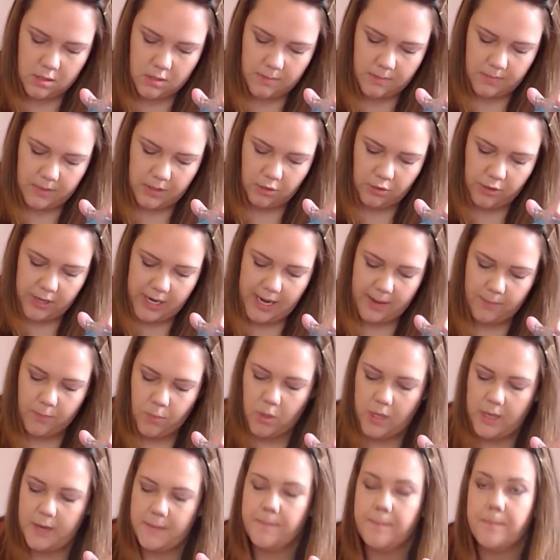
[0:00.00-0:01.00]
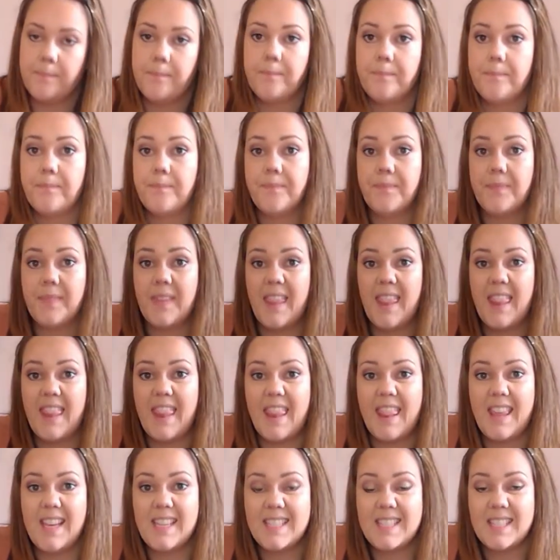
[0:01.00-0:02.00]
And grab one.
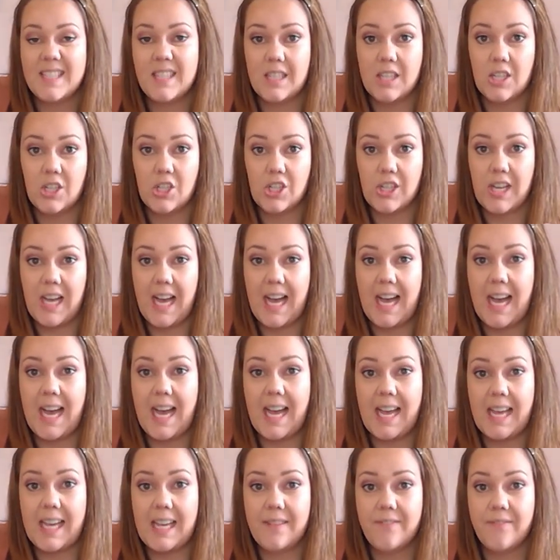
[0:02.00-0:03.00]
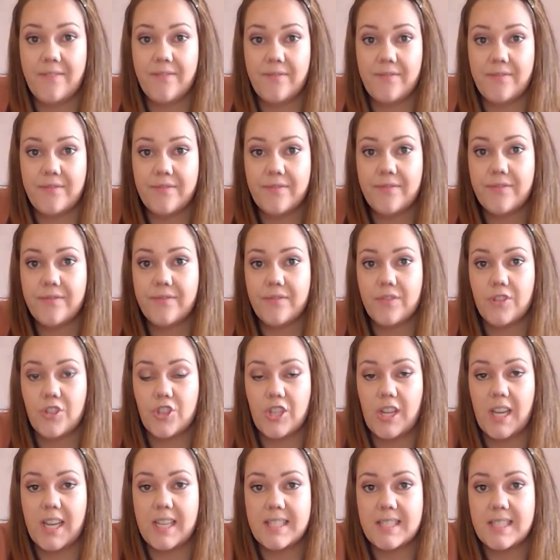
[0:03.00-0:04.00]
This little guy. Do
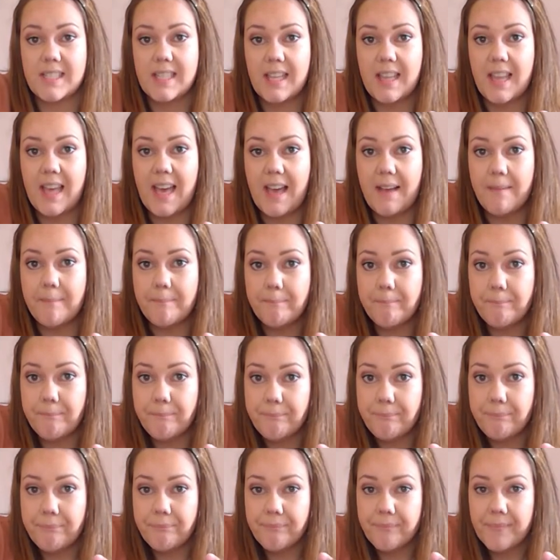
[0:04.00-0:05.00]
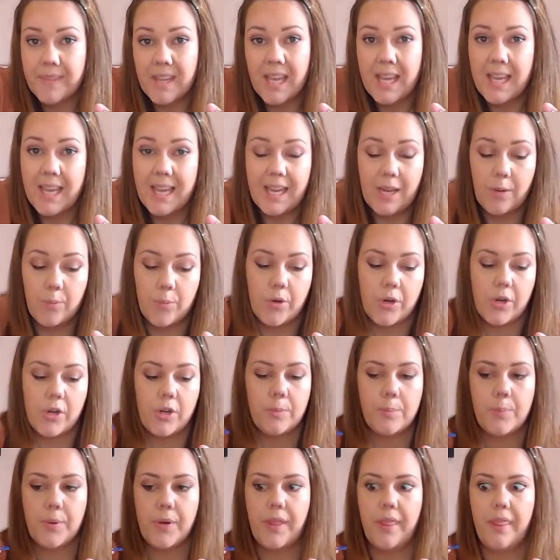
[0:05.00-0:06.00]
you guys see that? And we're going to
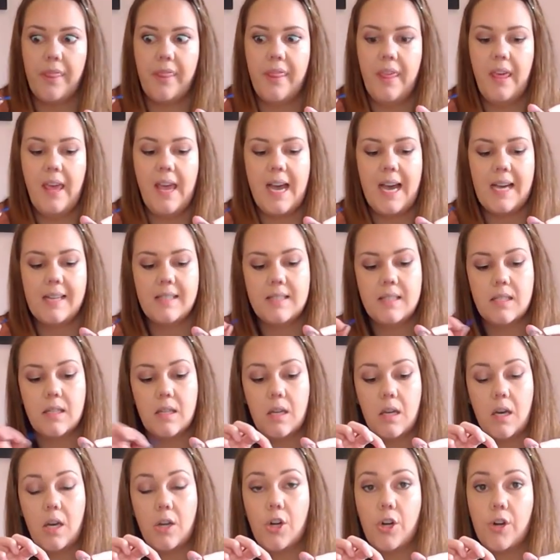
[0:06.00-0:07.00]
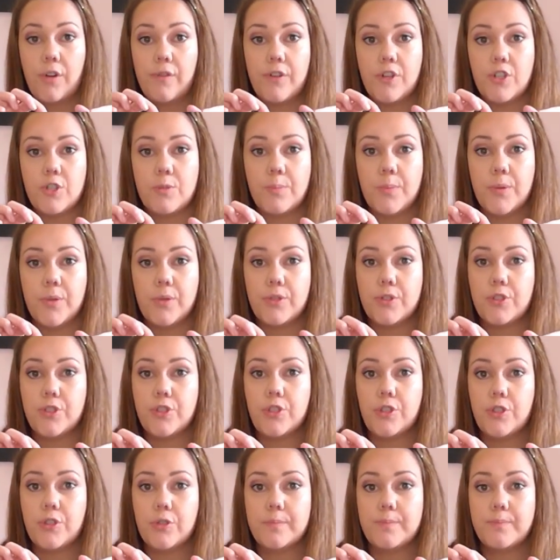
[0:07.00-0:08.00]
put that on our fishbowl
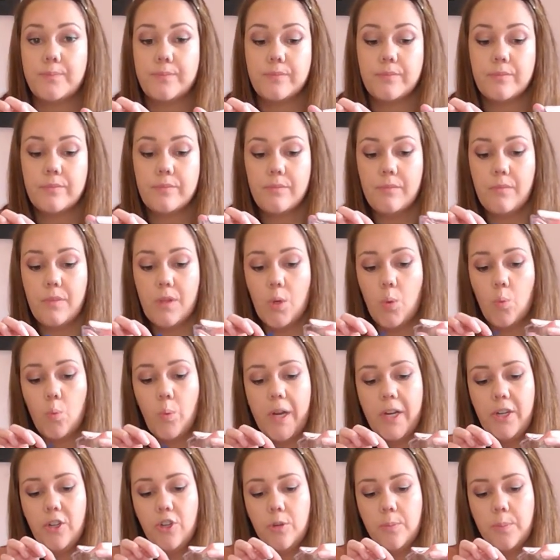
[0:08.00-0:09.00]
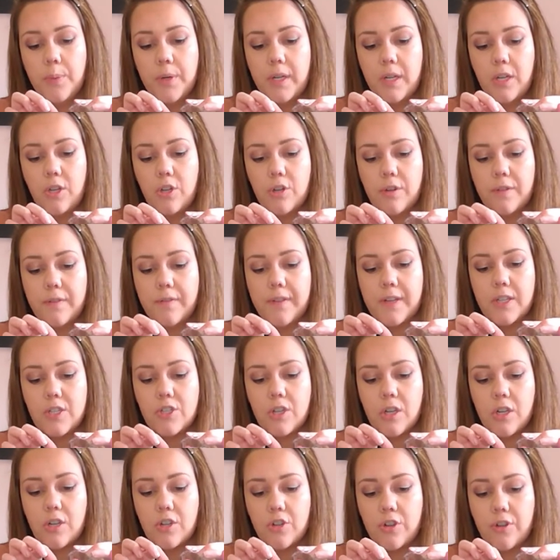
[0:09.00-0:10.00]
too. When you're putting your fish
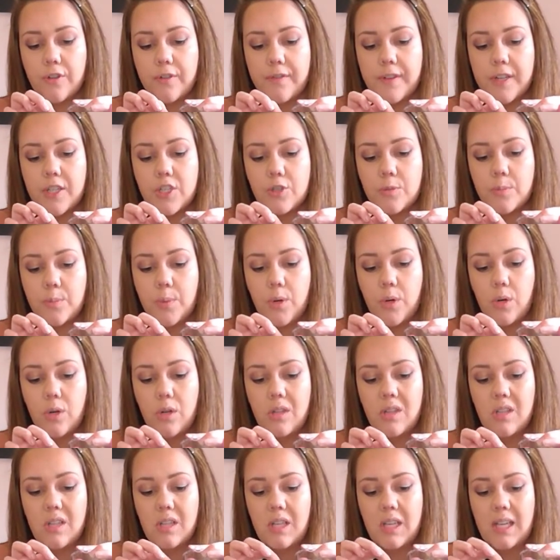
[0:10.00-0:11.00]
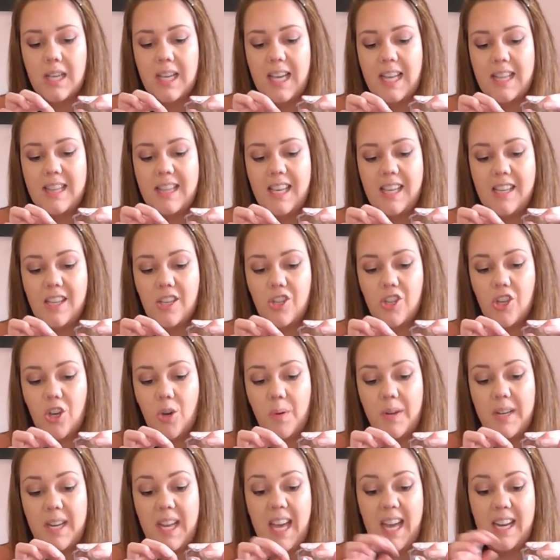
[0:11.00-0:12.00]
on your fishbowl, they can go
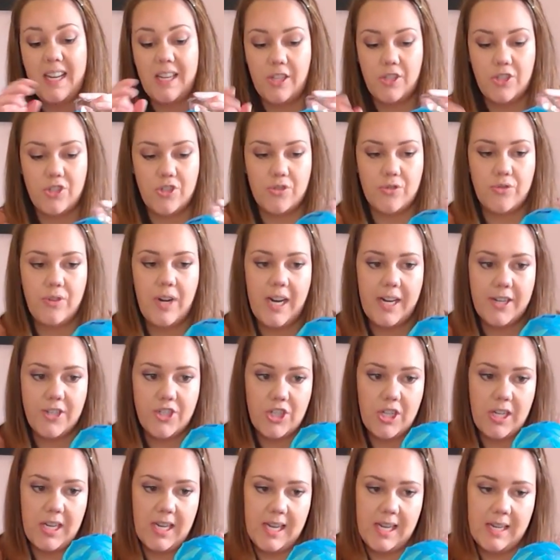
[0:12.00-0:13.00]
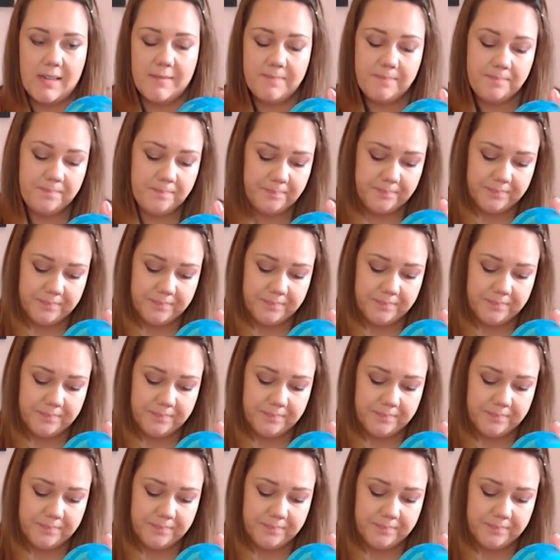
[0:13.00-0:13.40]
in any direction.